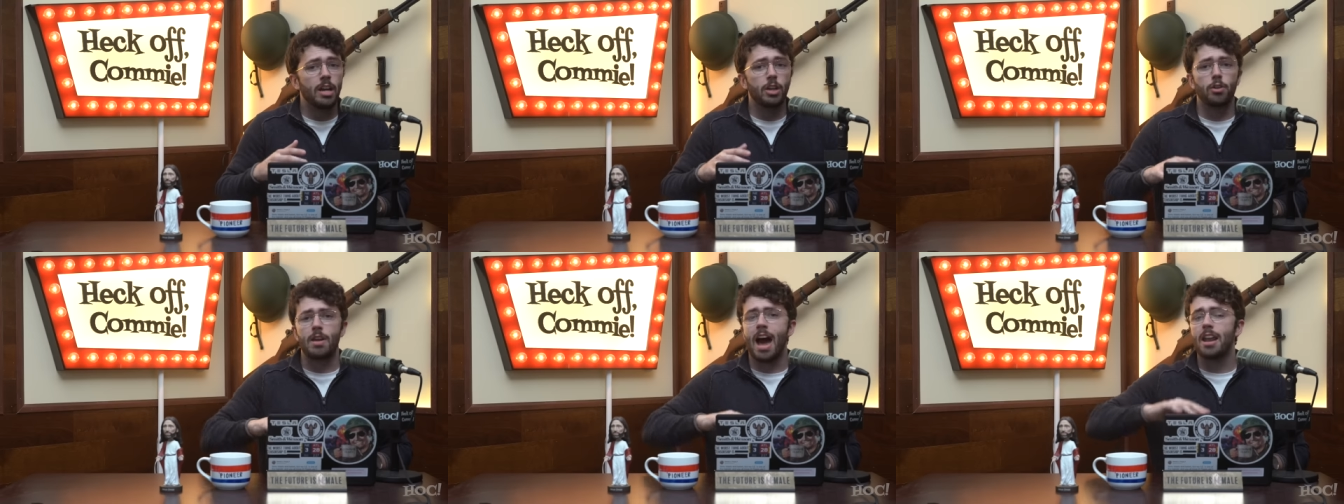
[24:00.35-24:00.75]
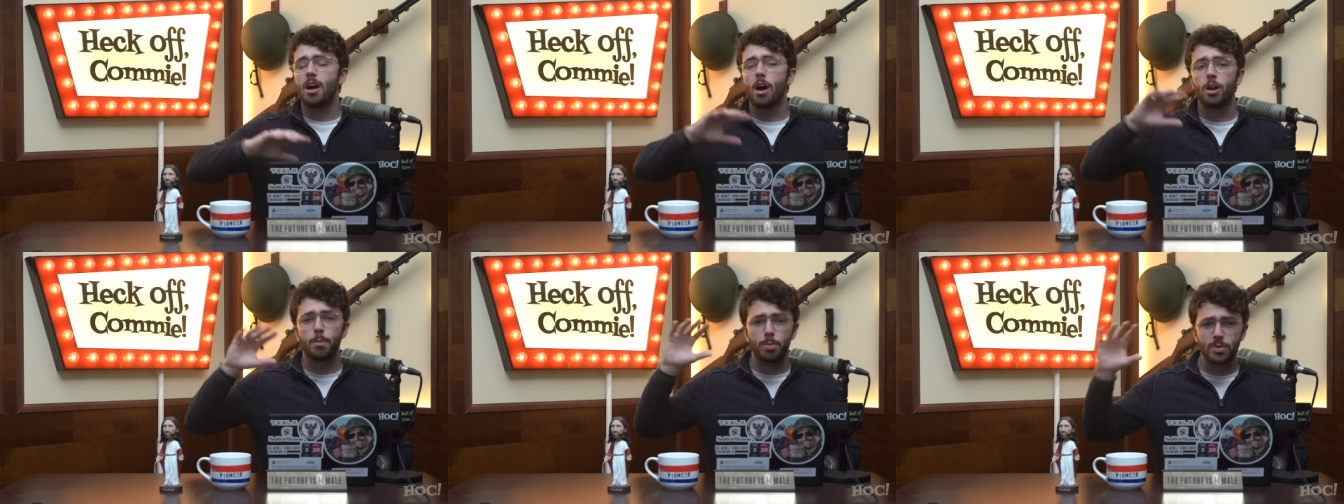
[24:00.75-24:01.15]
you're not
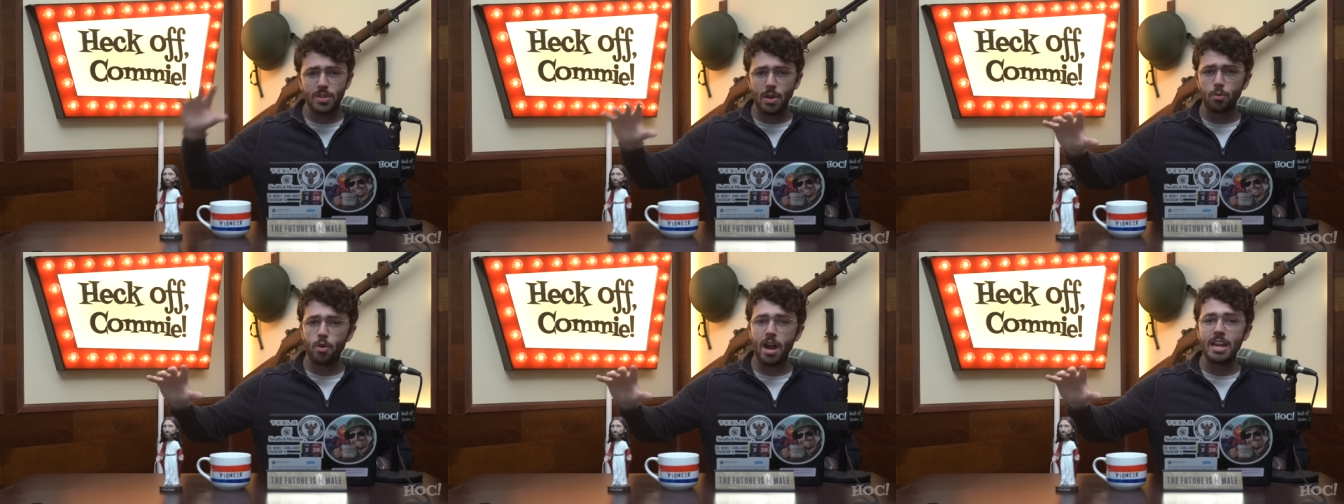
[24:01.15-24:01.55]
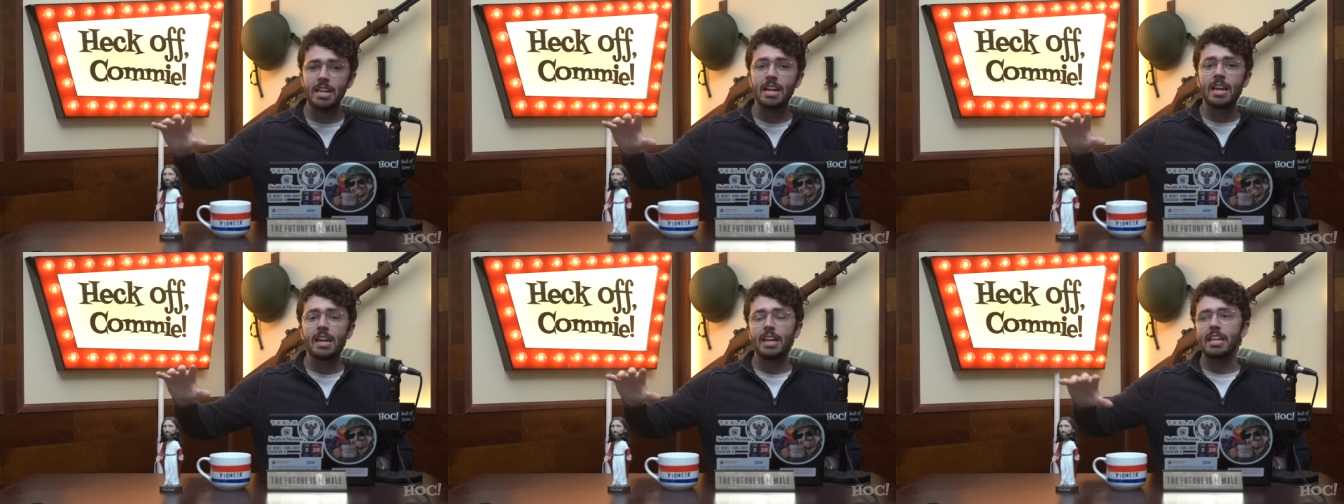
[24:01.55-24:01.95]
100% right
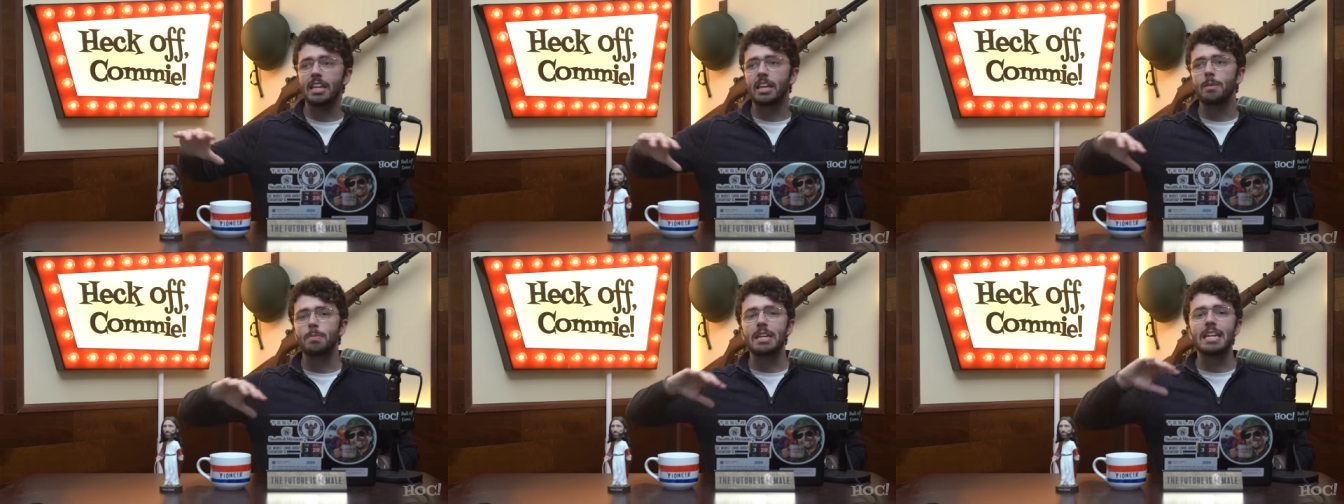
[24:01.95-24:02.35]
and it can be